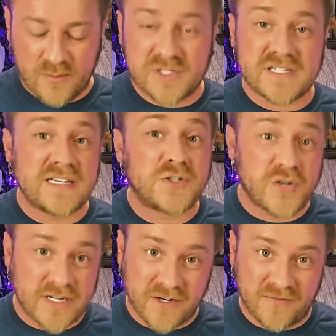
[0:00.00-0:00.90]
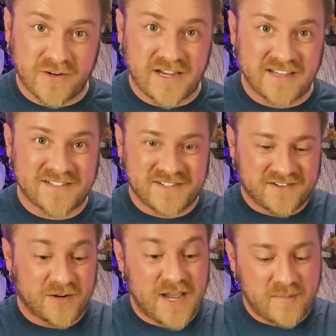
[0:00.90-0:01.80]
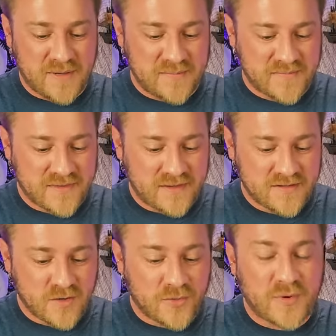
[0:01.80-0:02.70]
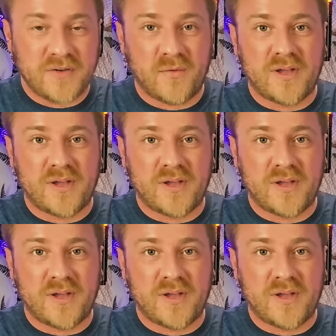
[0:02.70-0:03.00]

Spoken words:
which is a little trickier for Cancer, or can be. So Three of